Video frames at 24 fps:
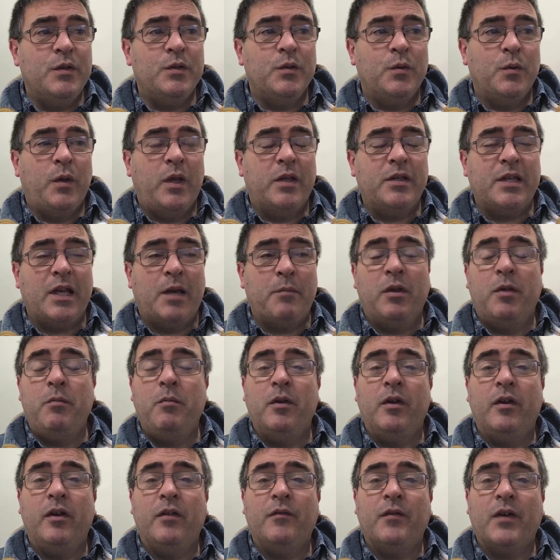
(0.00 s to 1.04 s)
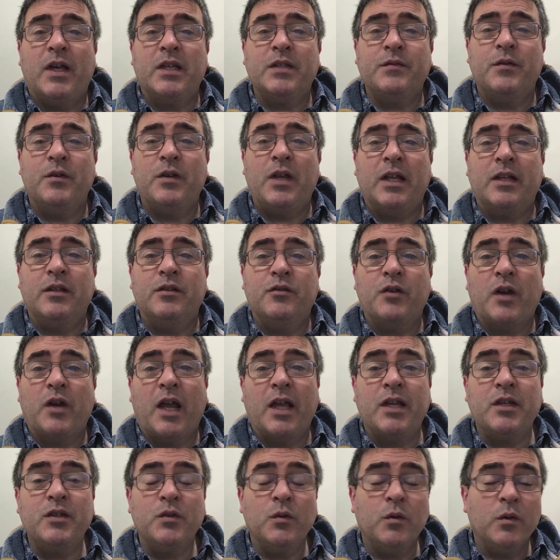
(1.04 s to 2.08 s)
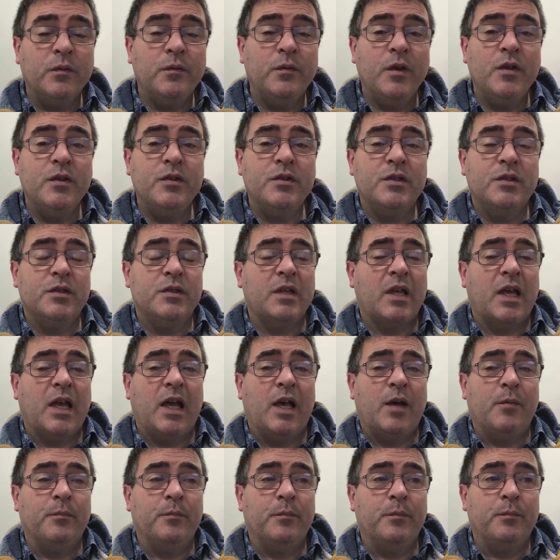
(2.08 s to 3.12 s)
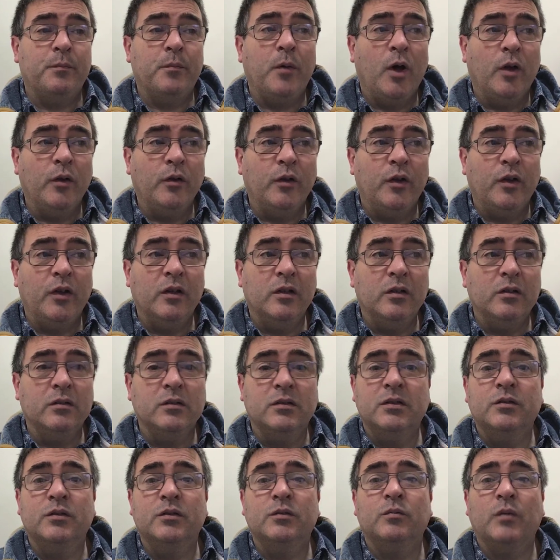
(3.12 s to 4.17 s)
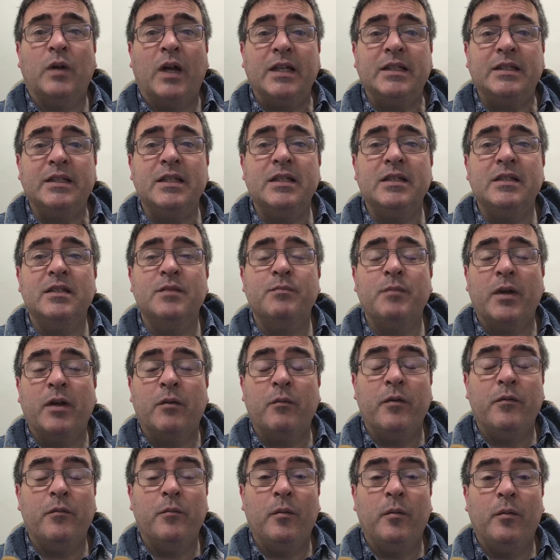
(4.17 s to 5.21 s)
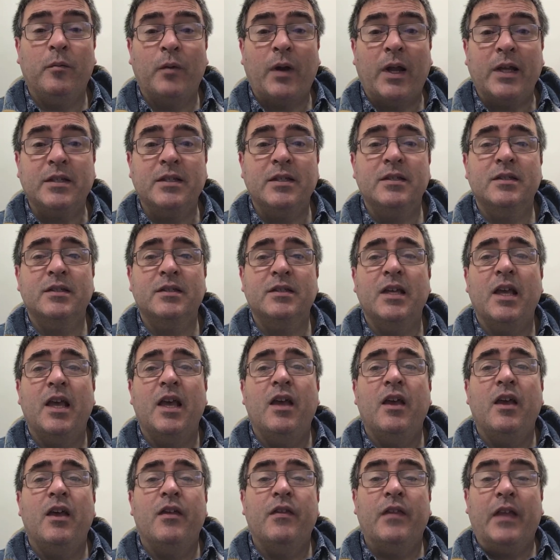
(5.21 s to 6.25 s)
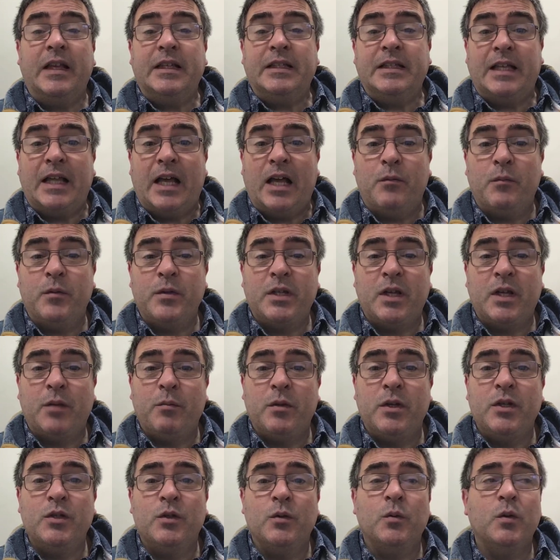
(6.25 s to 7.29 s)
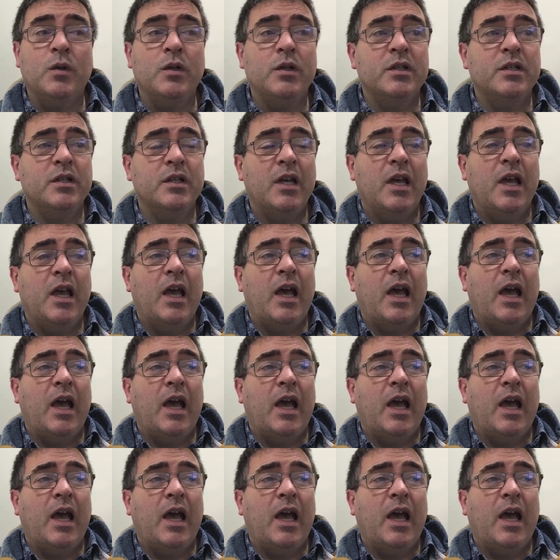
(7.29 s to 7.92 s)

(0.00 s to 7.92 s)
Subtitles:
So Simon Community have asked for like dry store foods, pot noodles, rices, microwavable rices, things like that which can be stored.